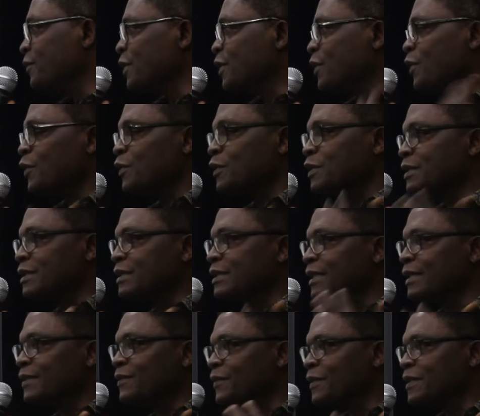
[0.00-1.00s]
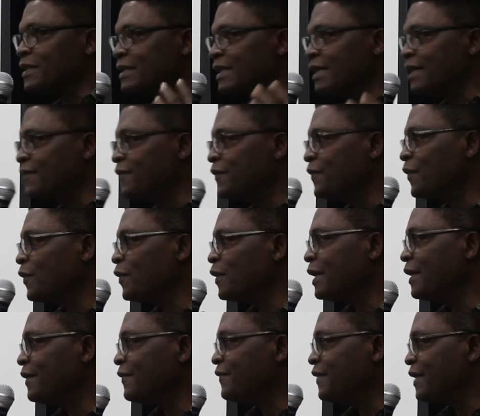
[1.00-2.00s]
because it was there for
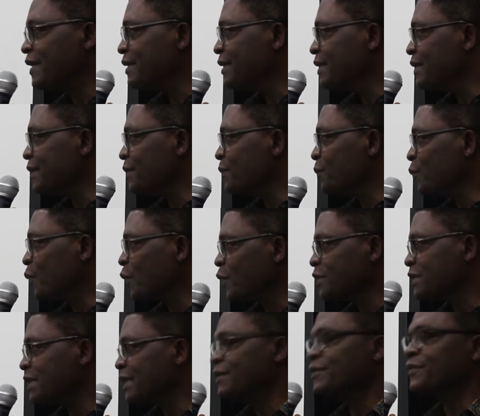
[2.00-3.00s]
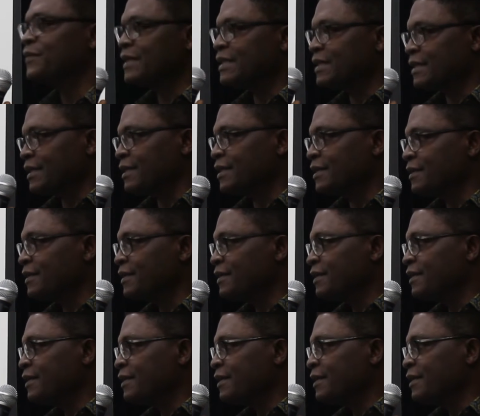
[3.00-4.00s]
a very important reason.
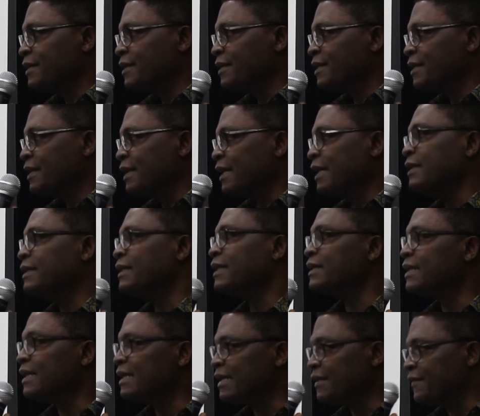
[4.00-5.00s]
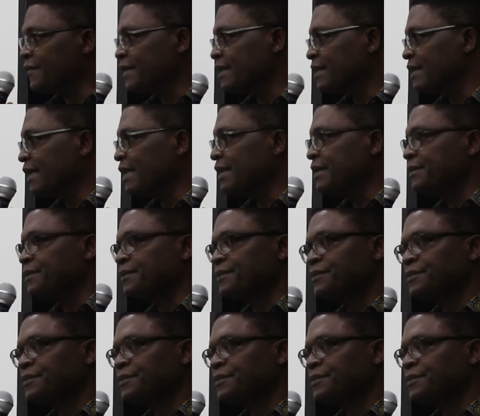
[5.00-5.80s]
And then they leave it there.